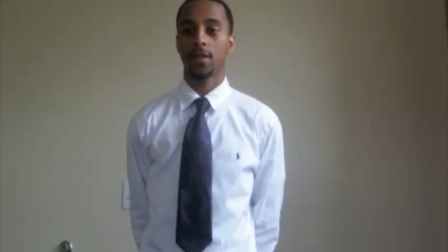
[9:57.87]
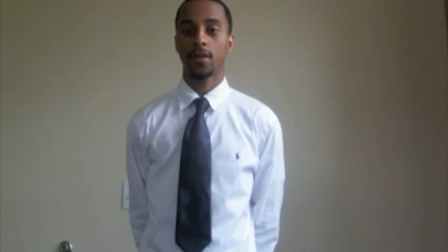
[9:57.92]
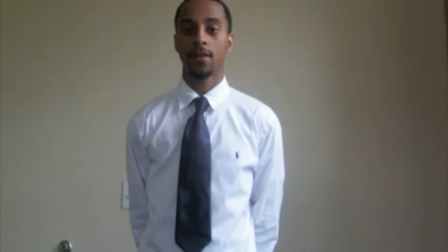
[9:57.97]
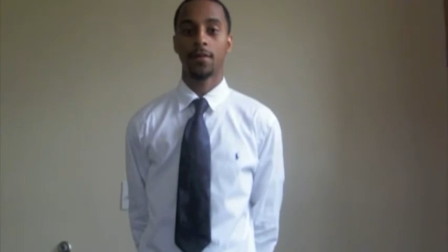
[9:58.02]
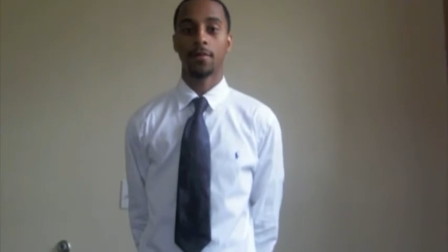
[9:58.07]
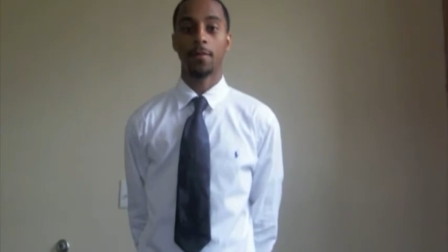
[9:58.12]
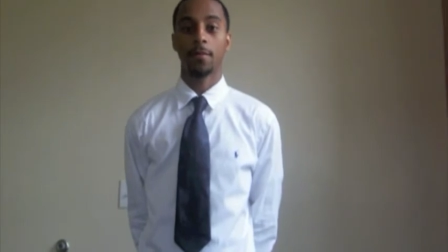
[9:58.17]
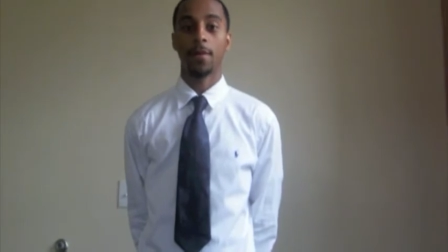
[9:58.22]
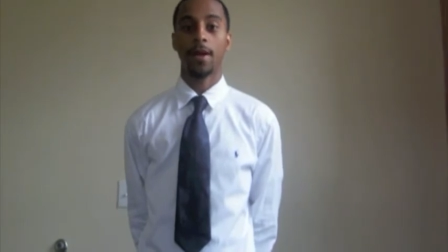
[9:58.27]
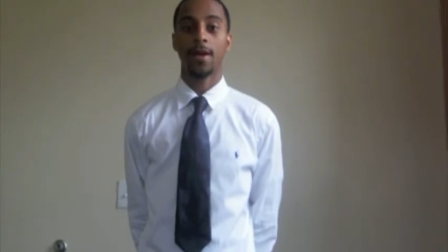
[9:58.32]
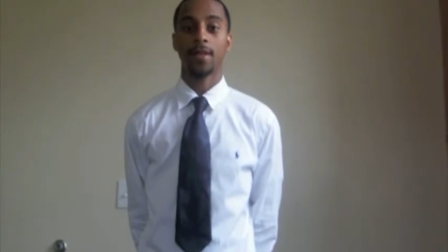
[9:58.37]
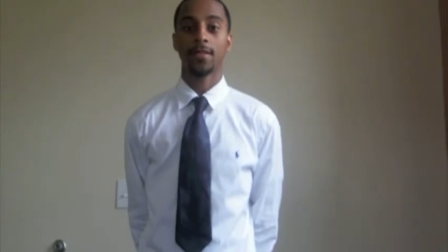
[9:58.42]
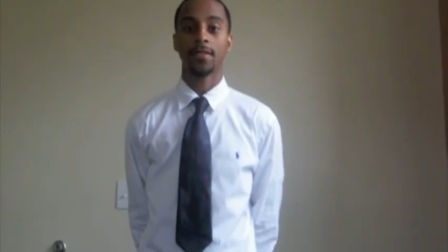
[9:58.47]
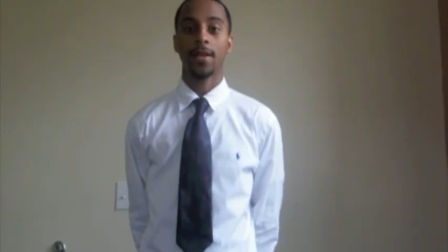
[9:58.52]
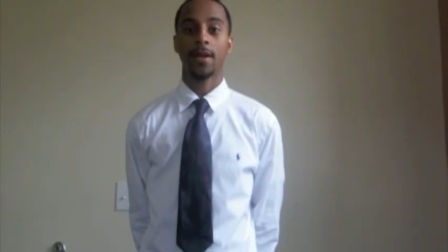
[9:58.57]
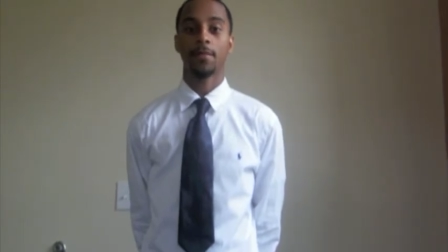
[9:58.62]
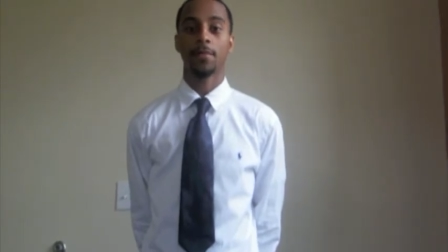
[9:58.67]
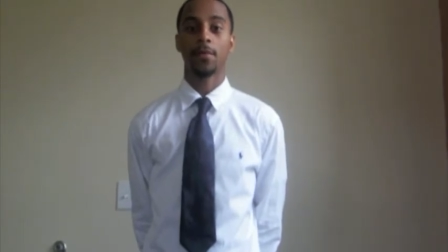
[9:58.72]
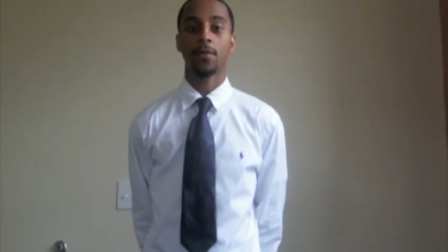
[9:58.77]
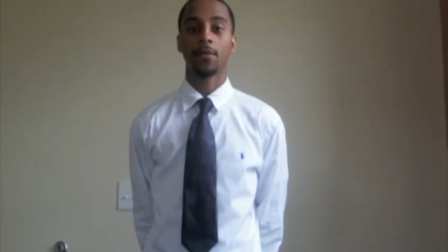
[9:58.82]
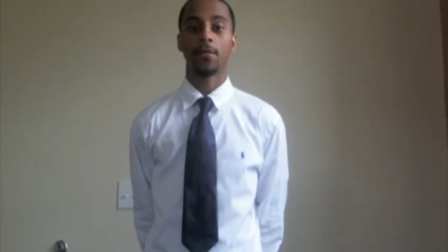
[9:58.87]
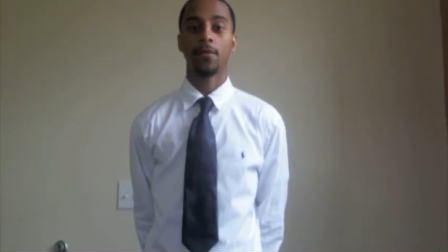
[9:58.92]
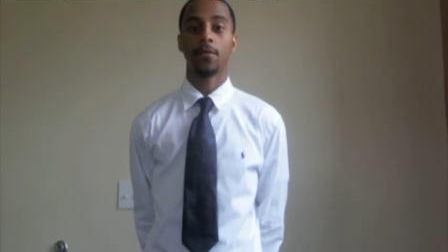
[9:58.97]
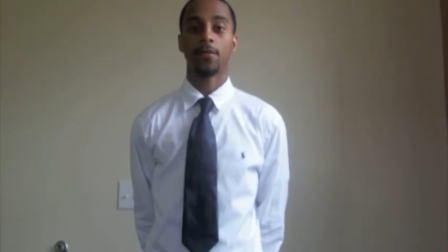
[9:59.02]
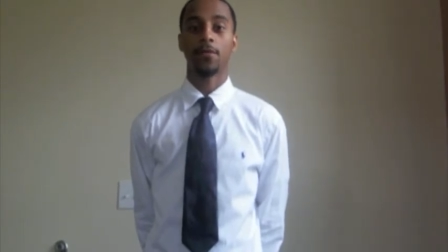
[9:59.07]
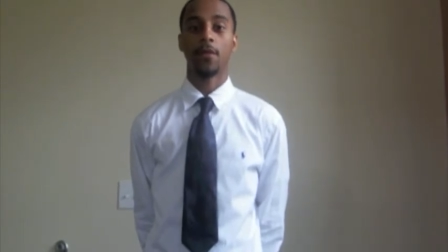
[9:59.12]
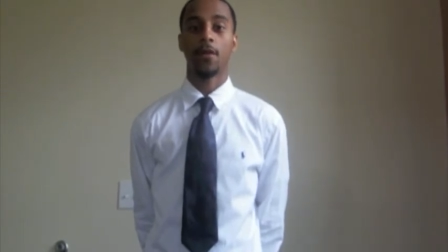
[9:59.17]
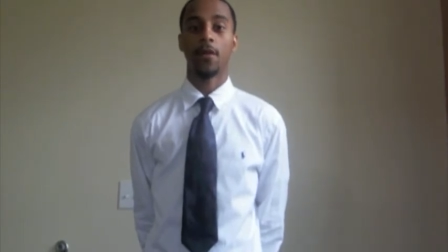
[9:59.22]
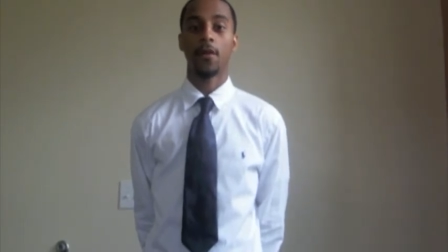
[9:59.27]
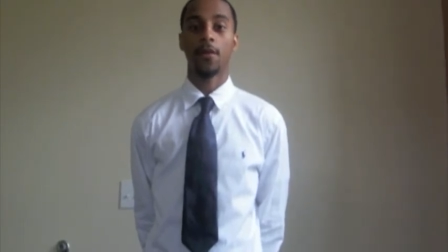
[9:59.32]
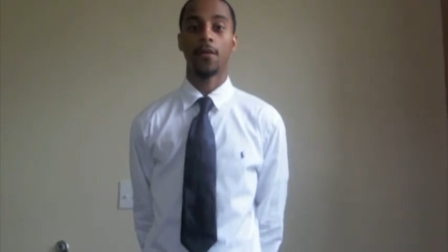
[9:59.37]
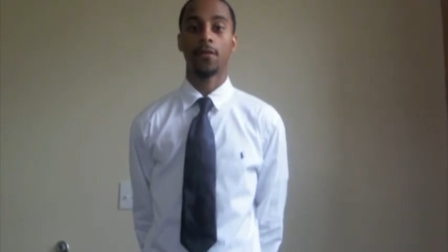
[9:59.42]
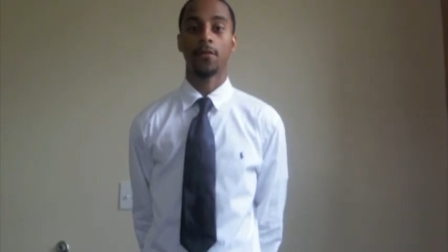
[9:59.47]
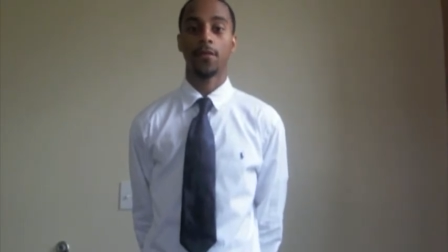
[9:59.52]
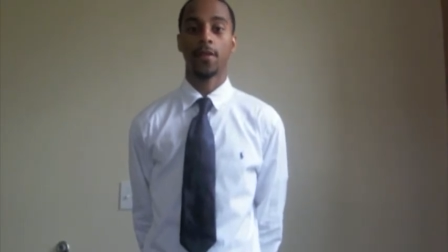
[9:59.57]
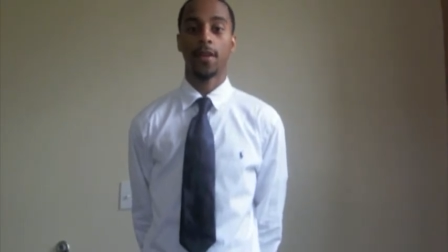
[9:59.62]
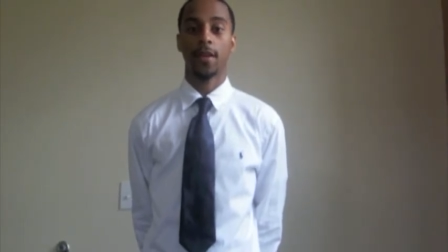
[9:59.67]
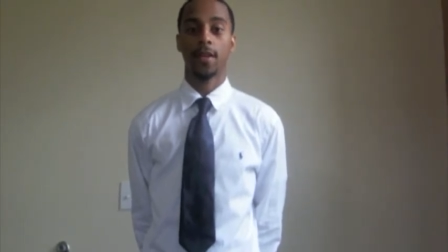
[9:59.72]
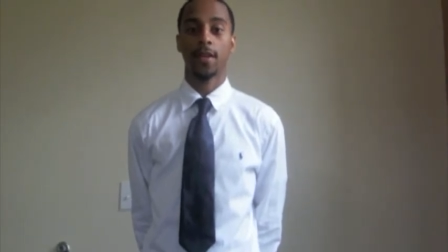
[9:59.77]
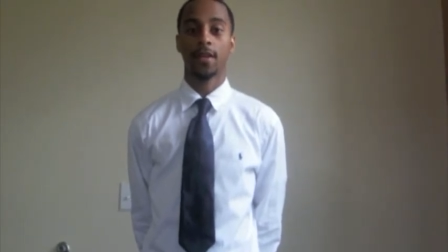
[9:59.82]
Um, my example will
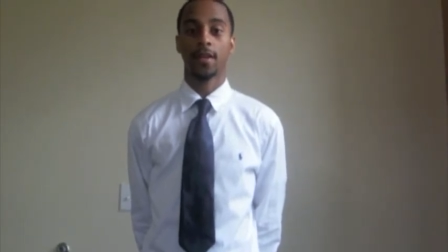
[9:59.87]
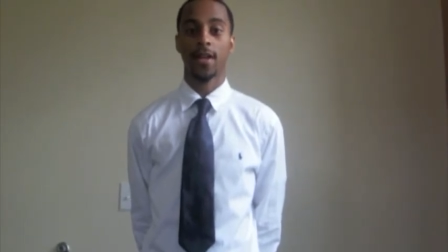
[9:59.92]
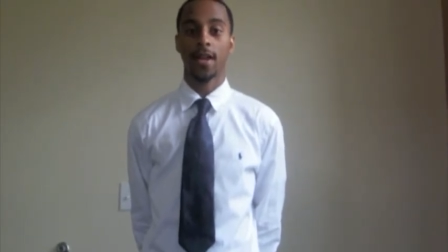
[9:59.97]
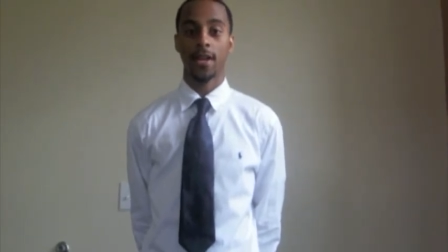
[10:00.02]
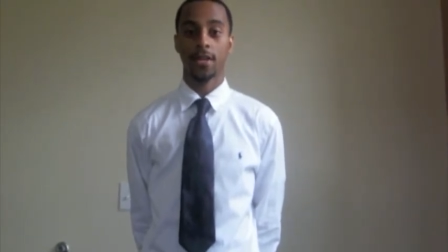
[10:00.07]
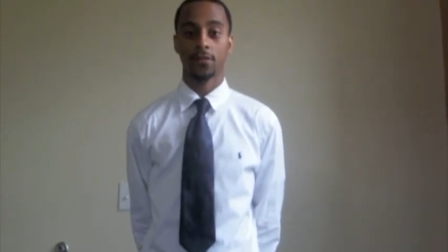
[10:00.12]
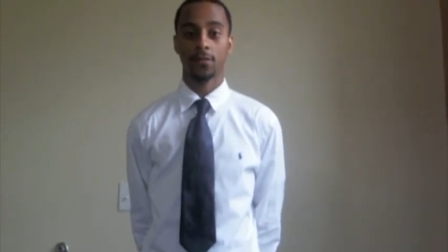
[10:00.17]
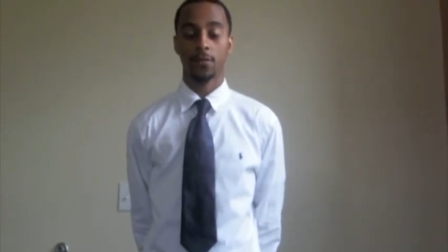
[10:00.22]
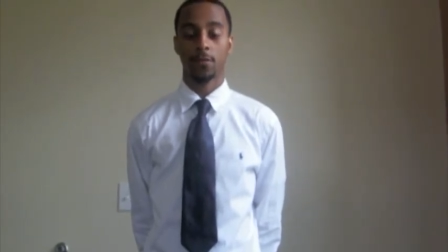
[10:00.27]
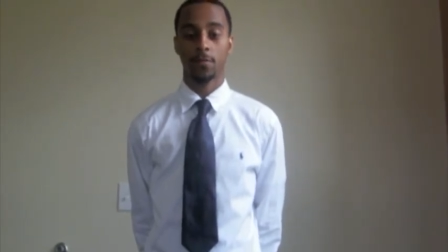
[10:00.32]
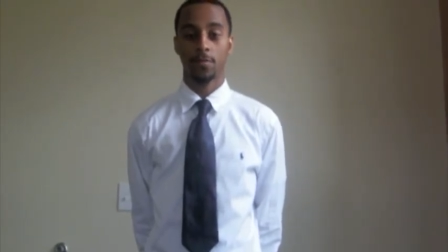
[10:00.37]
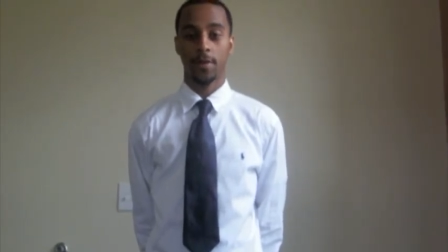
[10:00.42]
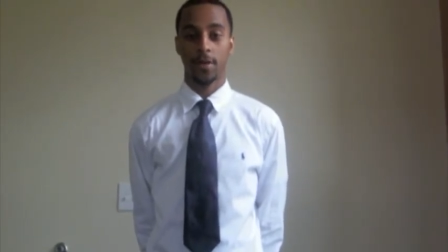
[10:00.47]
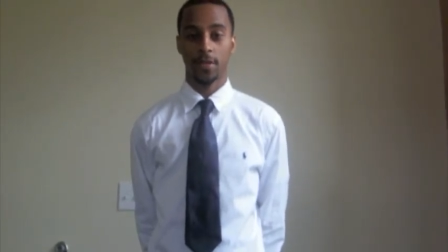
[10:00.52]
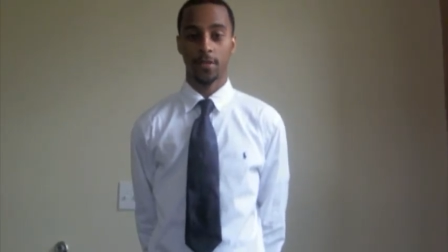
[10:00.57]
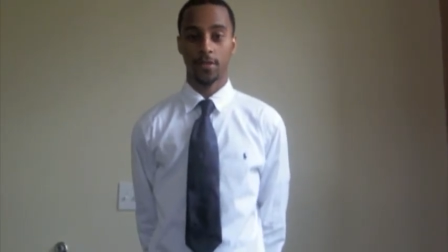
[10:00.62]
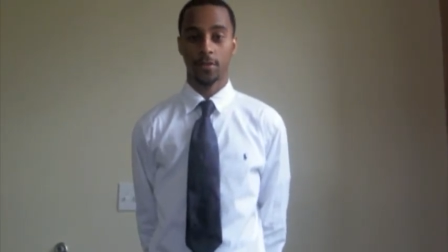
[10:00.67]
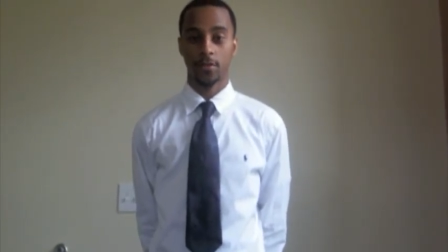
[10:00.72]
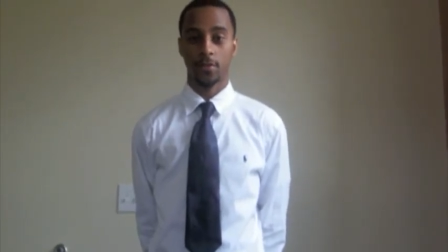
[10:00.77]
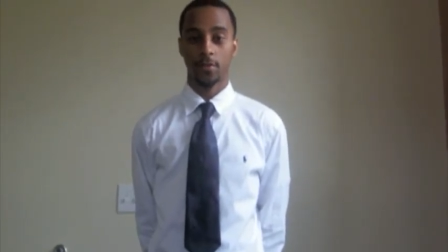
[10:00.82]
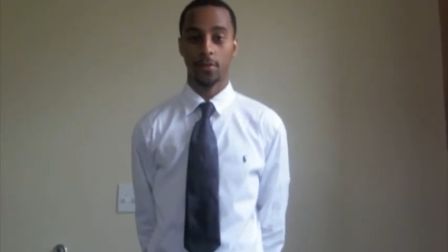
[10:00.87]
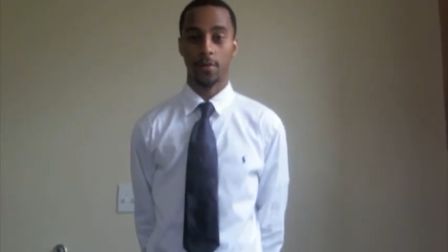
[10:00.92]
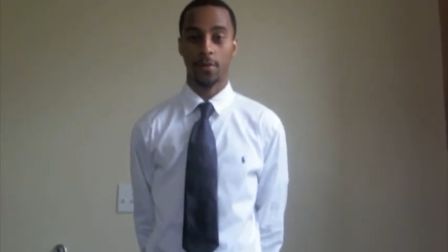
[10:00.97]
involve a classroom picture